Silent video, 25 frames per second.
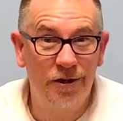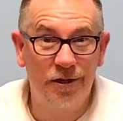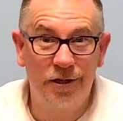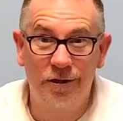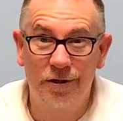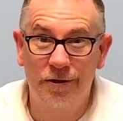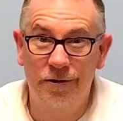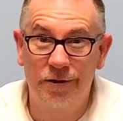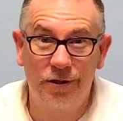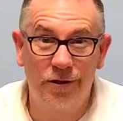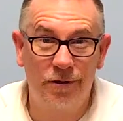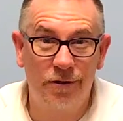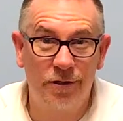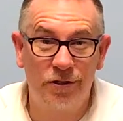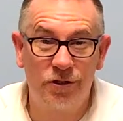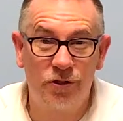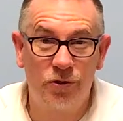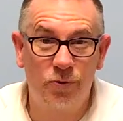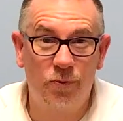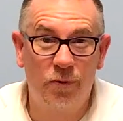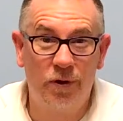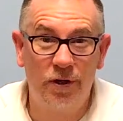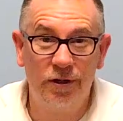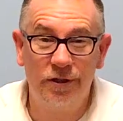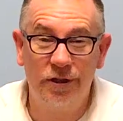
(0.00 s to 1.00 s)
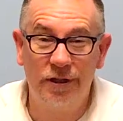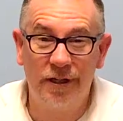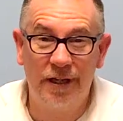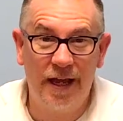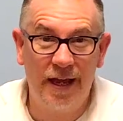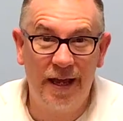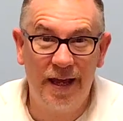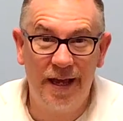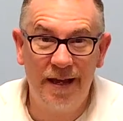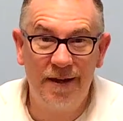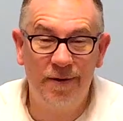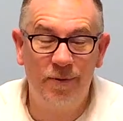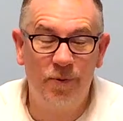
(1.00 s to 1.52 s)
you're just wondering,
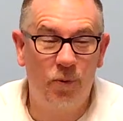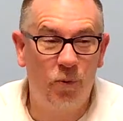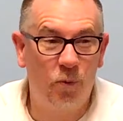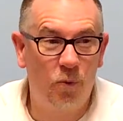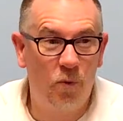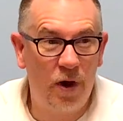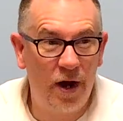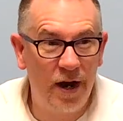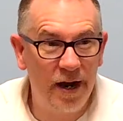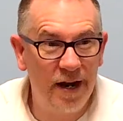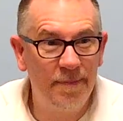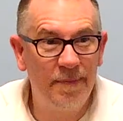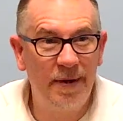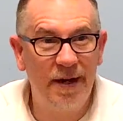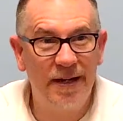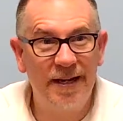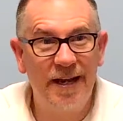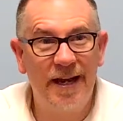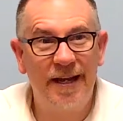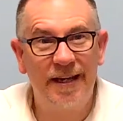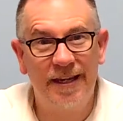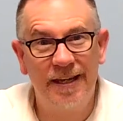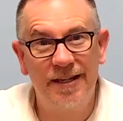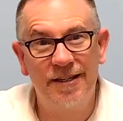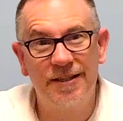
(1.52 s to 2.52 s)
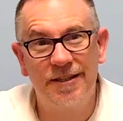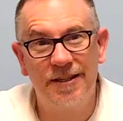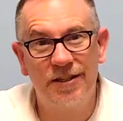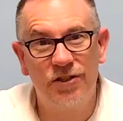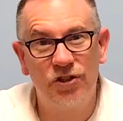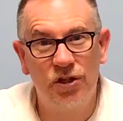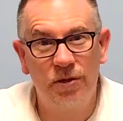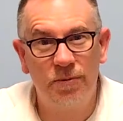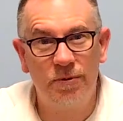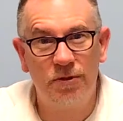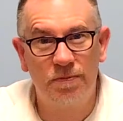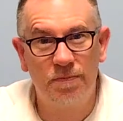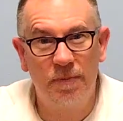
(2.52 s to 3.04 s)
hey, why am I not getting to the
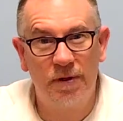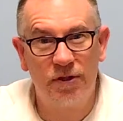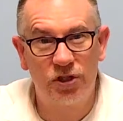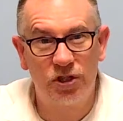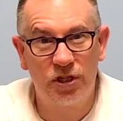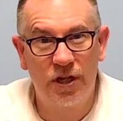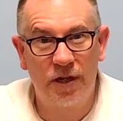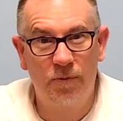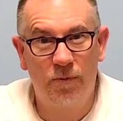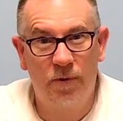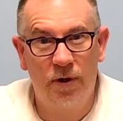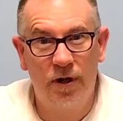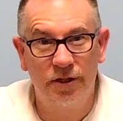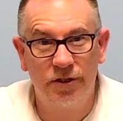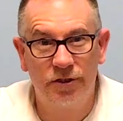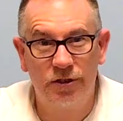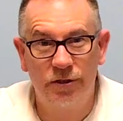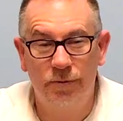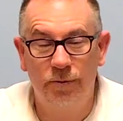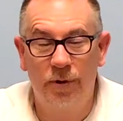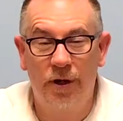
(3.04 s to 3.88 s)
gym as much as I want to?